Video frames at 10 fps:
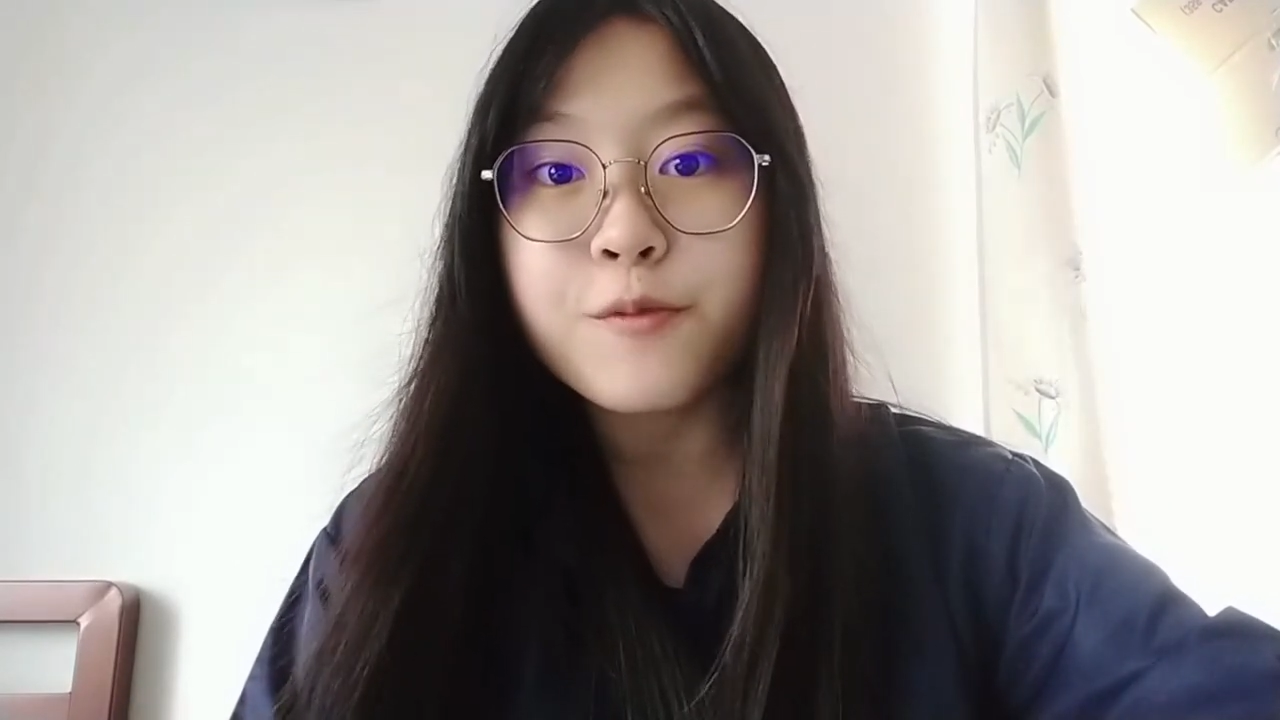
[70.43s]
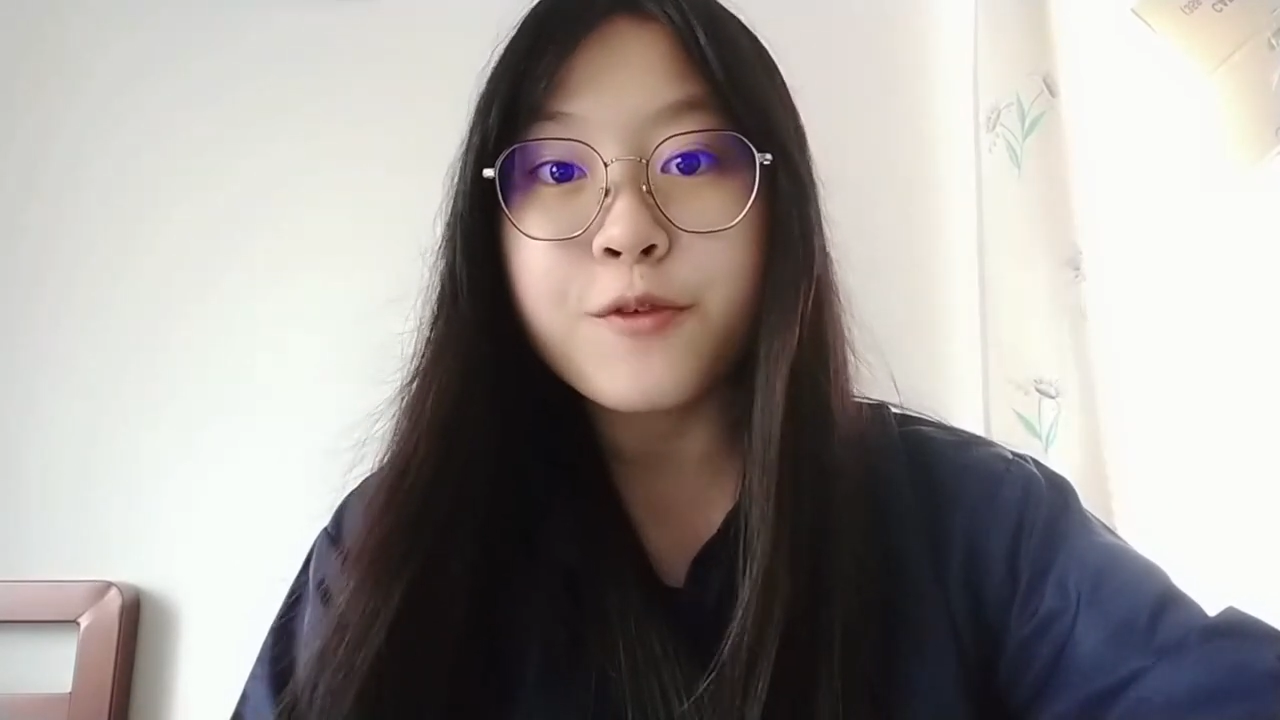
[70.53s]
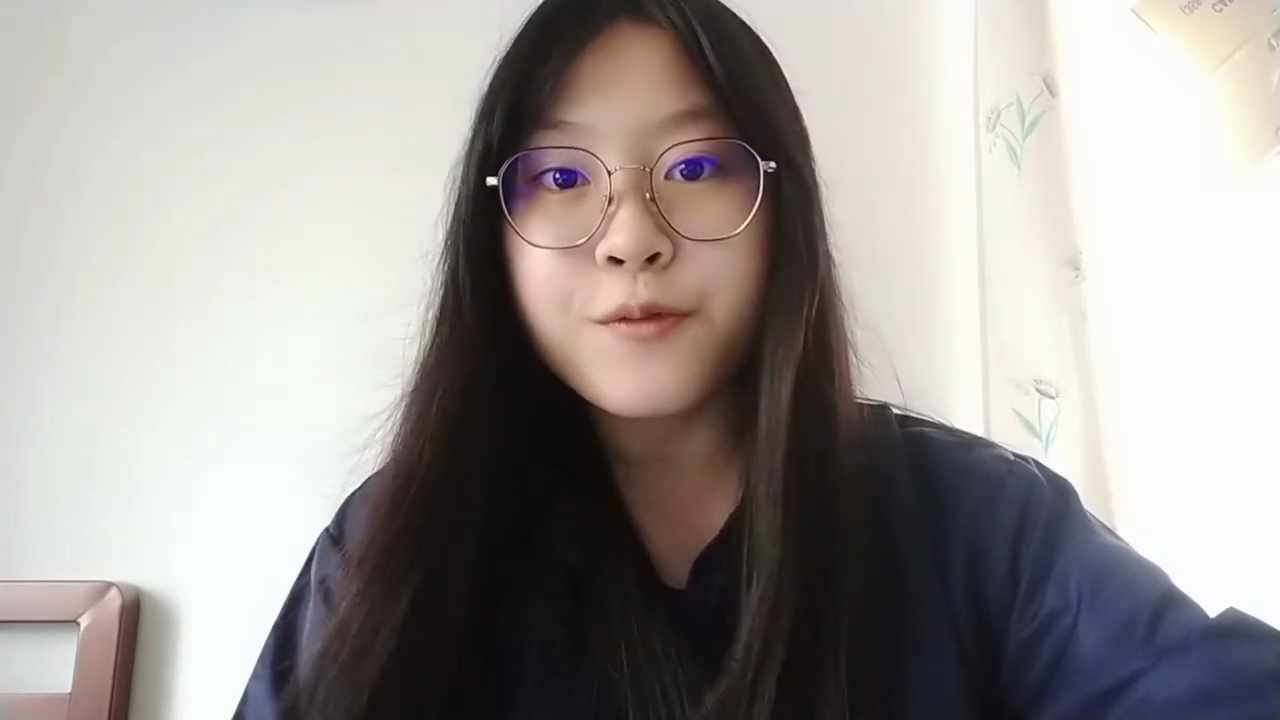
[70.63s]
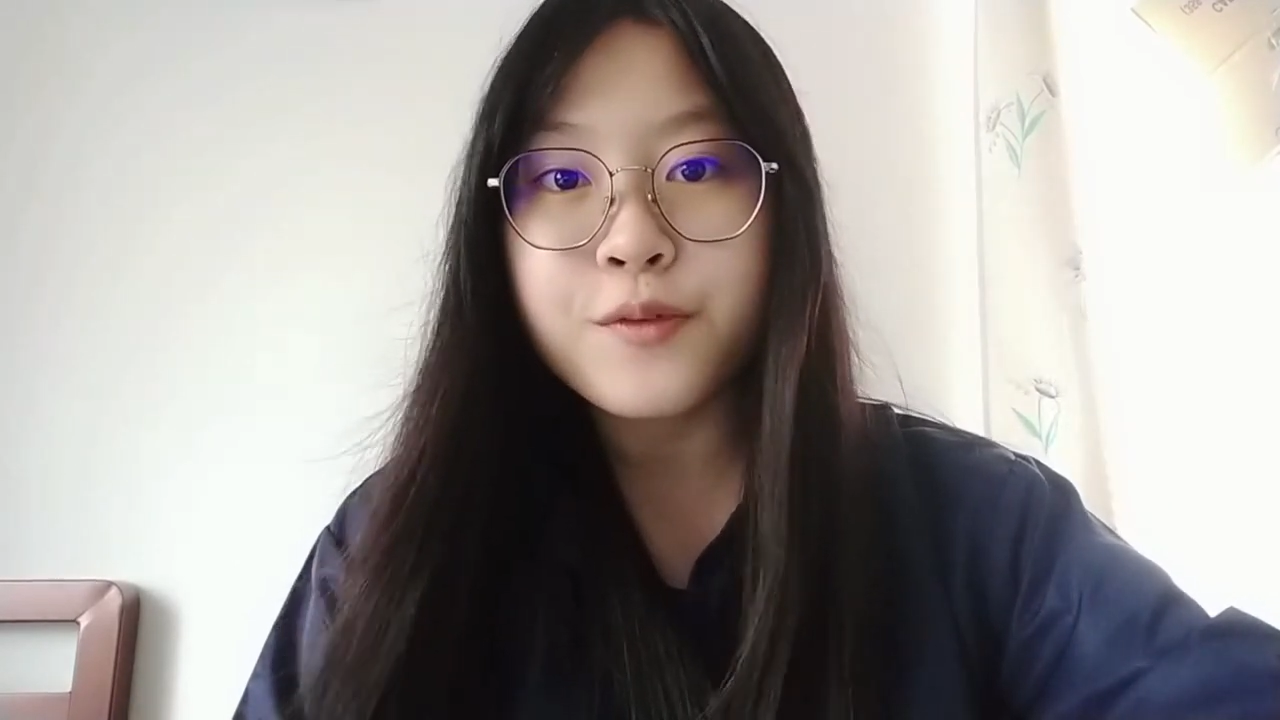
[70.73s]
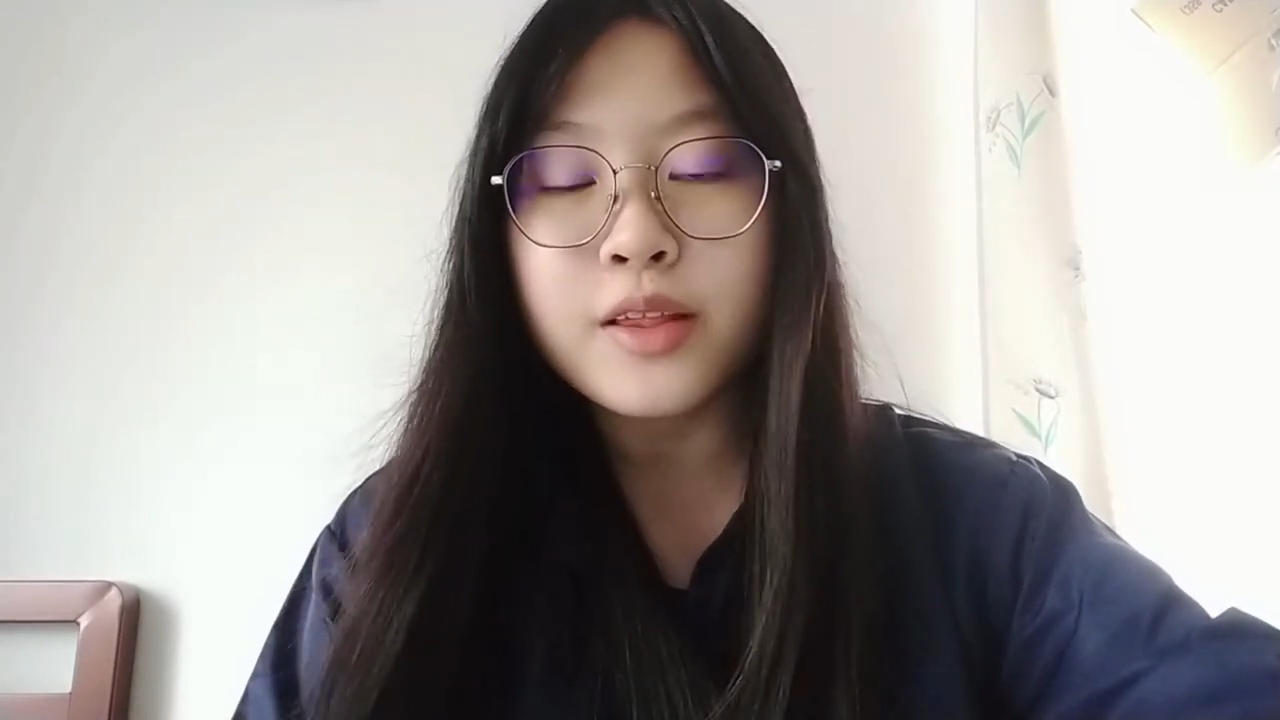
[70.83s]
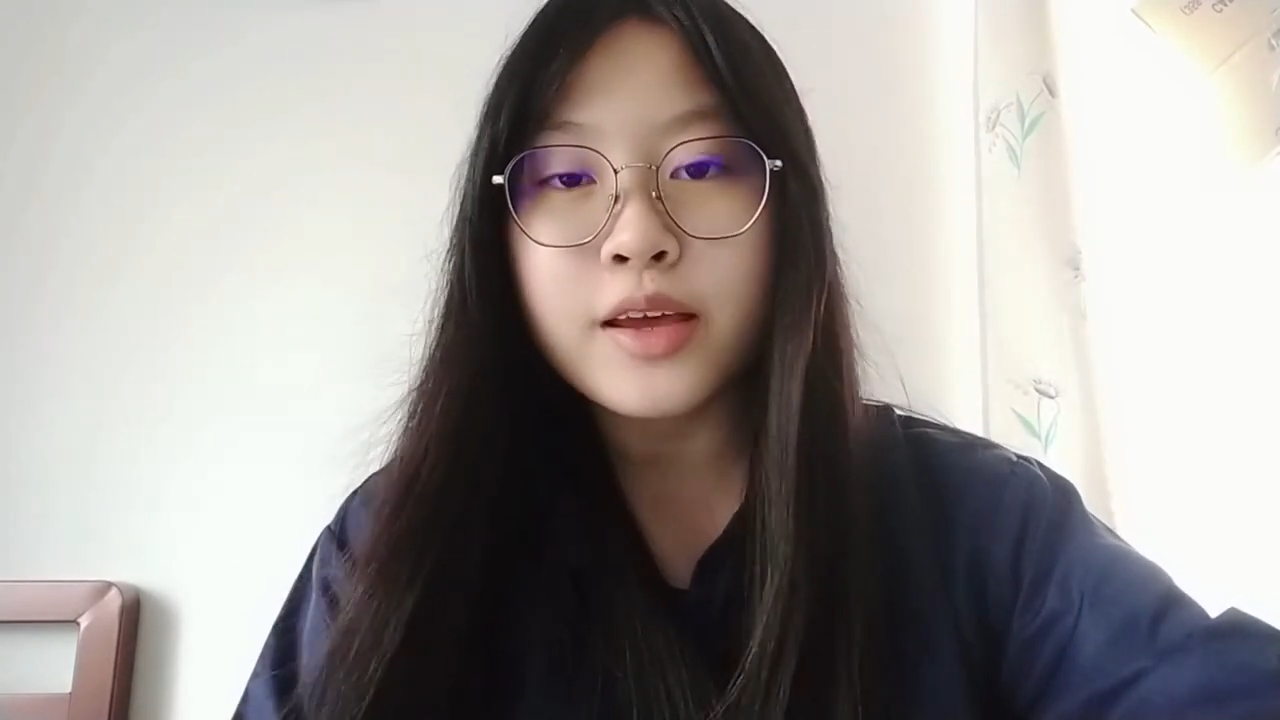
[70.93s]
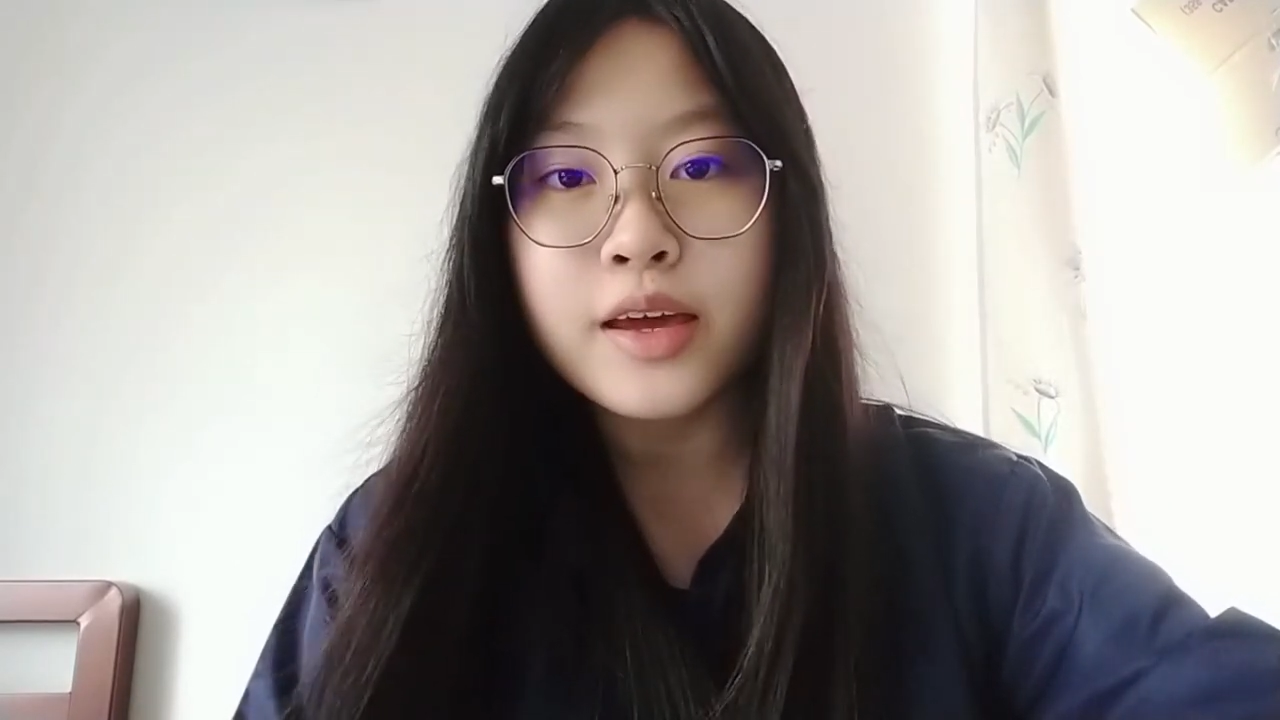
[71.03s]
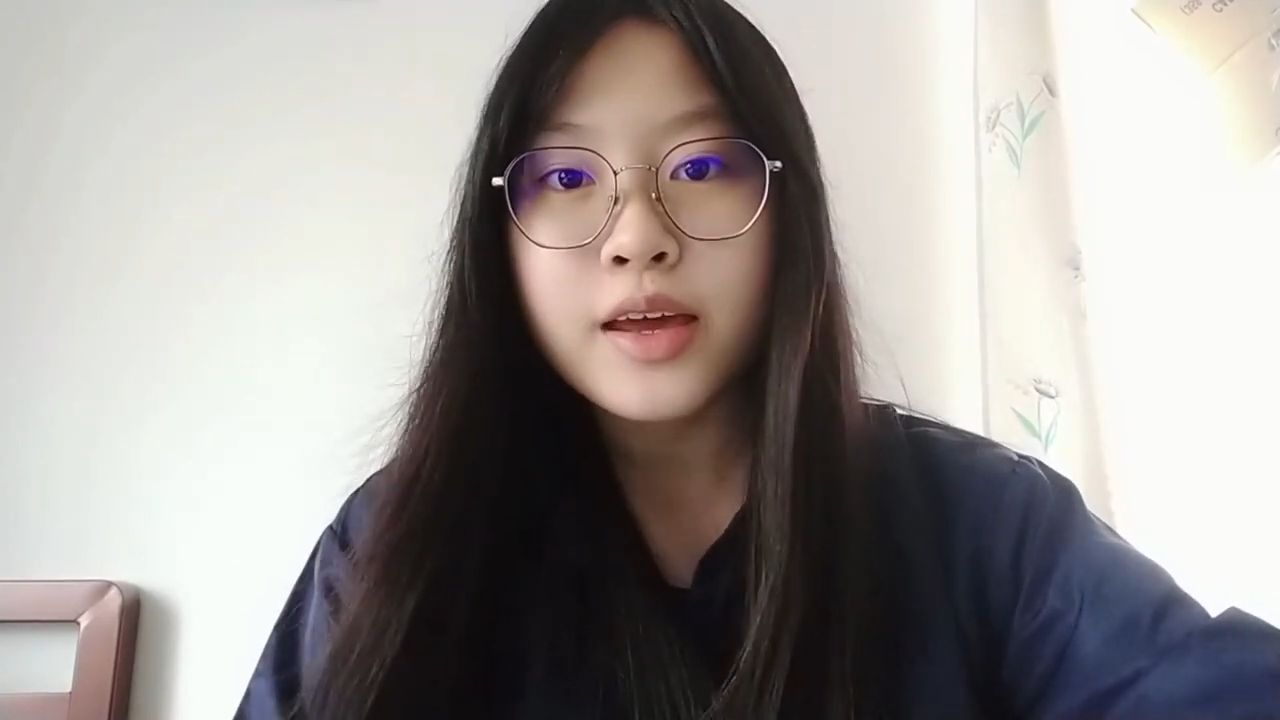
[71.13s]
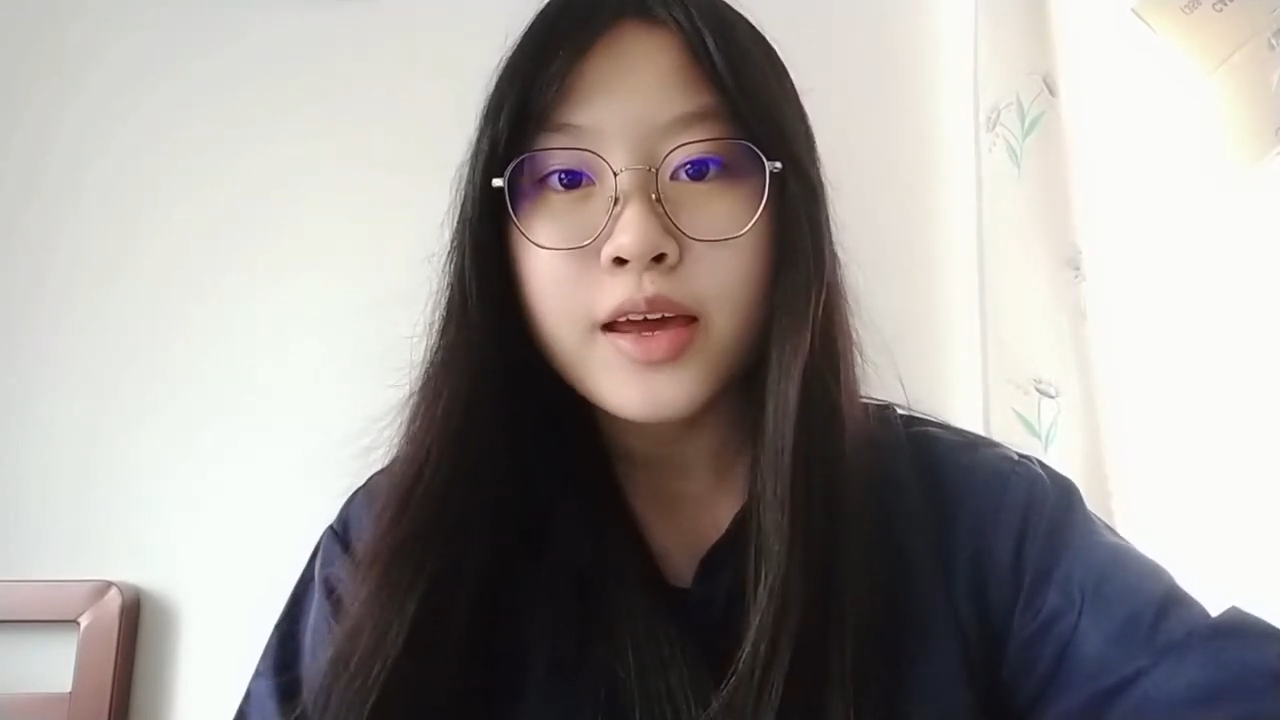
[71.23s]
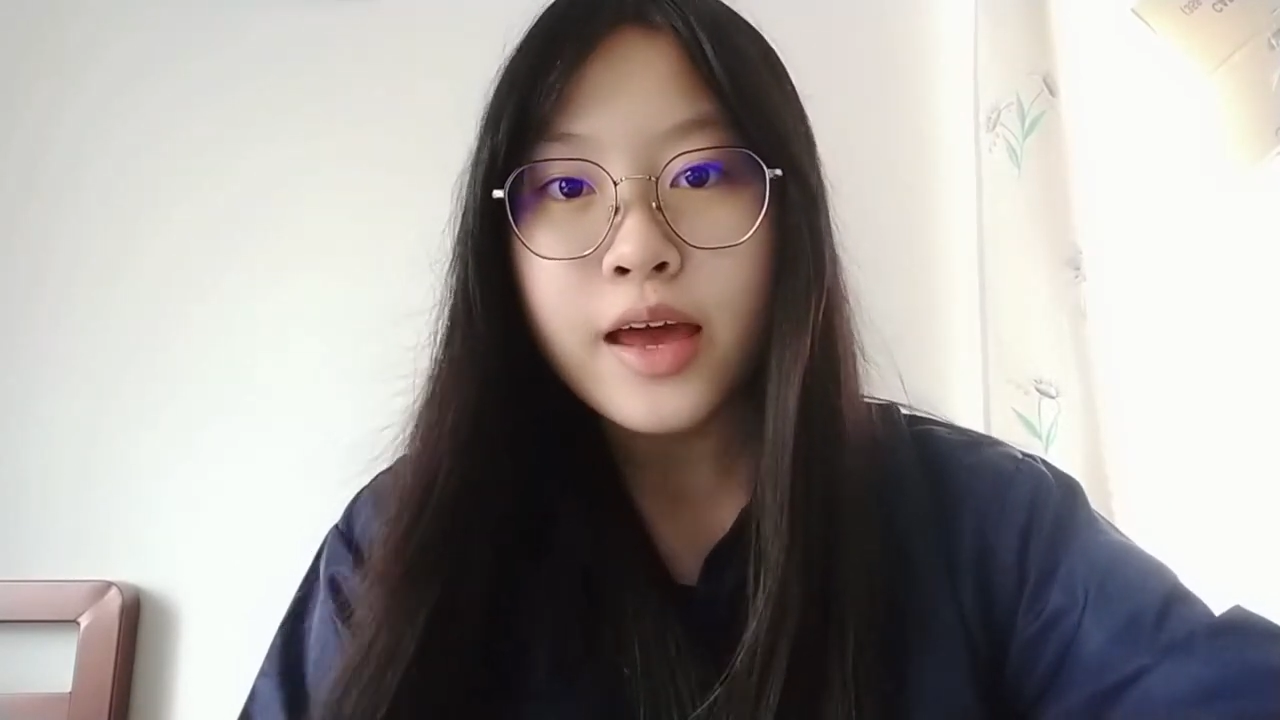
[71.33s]
of good
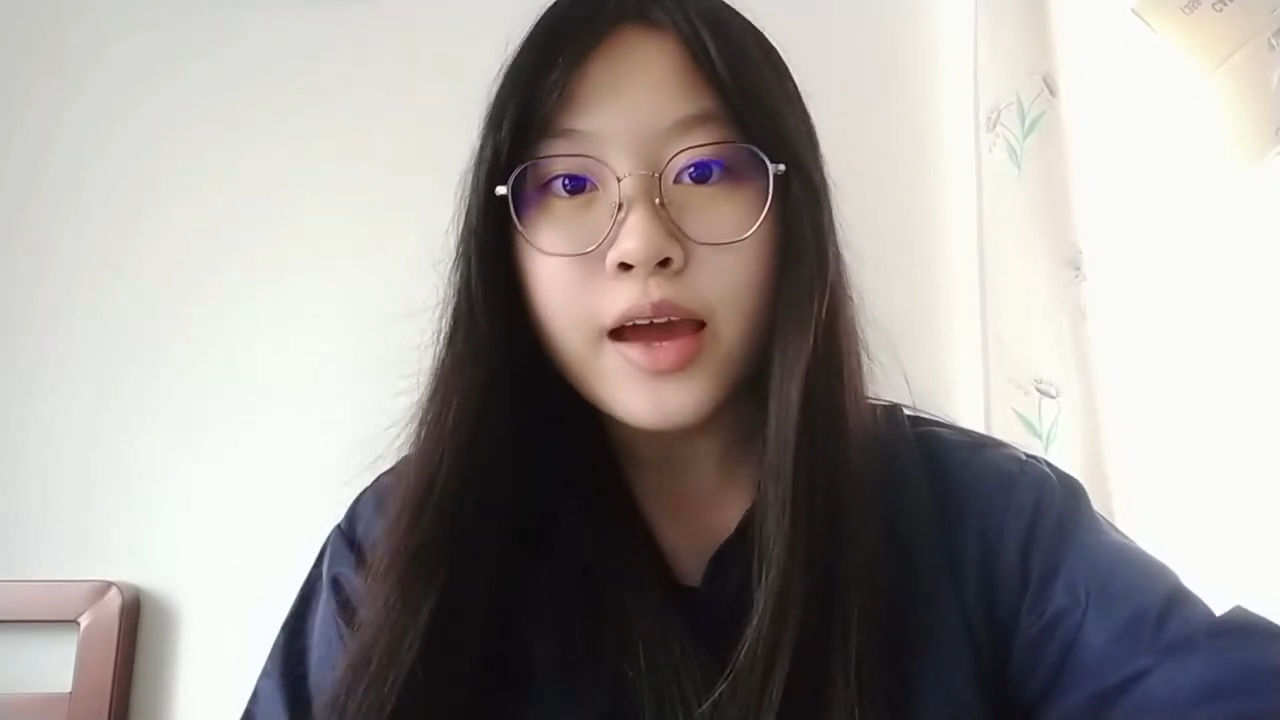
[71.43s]
feeling